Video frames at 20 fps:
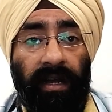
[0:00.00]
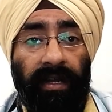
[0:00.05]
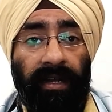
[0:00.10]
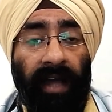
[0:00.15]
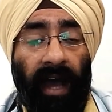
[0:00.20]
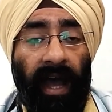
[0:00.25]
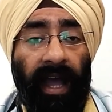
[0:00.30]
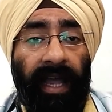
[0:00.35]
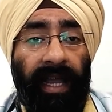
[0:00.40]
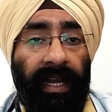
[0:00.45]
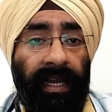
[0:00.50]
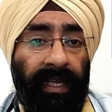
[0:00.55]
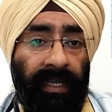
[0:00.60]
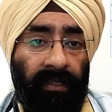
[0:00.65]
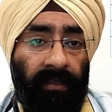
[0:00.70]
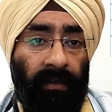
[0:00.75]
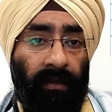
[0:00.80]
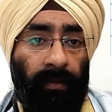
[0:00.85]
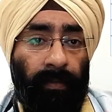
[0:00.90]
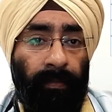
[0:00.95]
dye
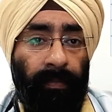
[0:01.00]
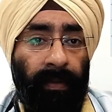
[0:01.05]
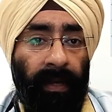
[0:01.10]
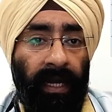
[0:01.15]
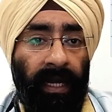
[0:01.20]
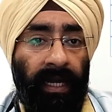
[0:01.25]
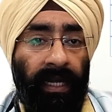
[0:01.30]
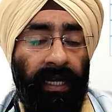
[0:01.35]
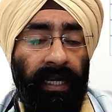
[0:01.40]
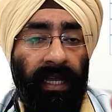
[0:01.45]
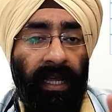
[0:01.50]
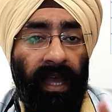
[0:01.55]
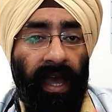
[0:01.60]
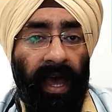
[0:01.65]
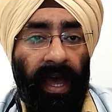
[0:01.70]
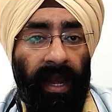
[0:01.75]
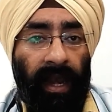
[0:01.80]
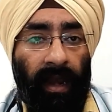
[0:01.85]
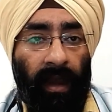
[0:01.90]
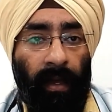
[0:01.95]
laser,
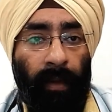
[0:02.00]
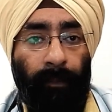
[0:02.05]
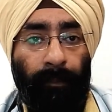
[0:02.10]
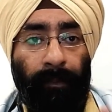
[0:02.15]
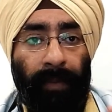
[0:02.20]
PDL,